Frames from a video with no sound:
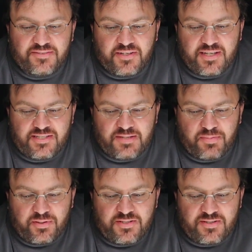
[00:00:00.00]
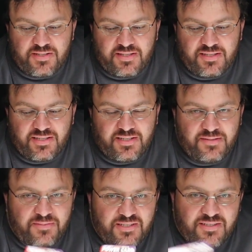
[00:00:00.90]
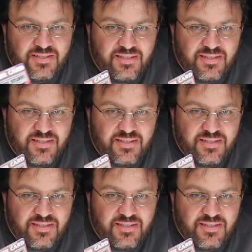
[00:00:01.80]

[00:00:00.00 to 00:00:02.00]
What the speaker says: if it has any points or anything on it, but